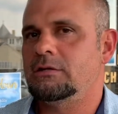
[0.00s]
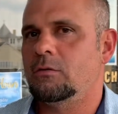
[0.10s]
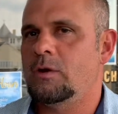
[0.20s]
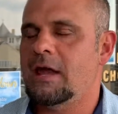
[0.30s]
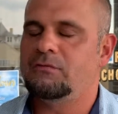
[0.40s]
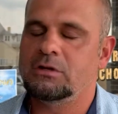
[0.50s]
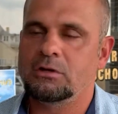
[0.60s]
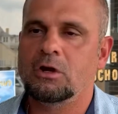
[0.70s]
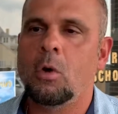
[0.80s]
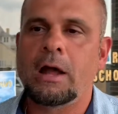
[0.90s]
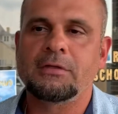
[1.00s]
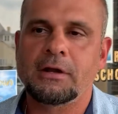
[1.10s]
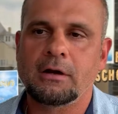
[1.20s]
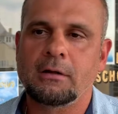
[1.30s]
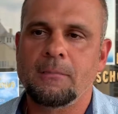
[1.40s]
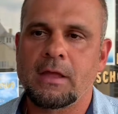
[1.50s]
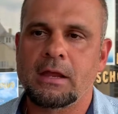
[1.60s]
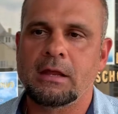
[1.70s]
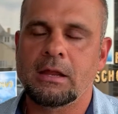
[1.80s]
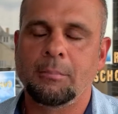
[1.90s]
we have to do to go out there
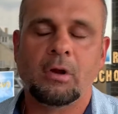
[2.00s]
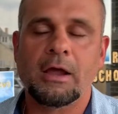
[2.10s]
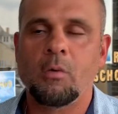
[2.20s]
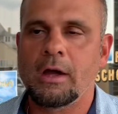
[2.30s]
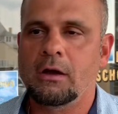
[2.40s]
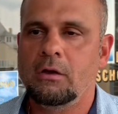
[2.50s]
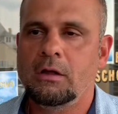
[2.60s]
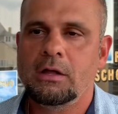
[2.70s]
and play well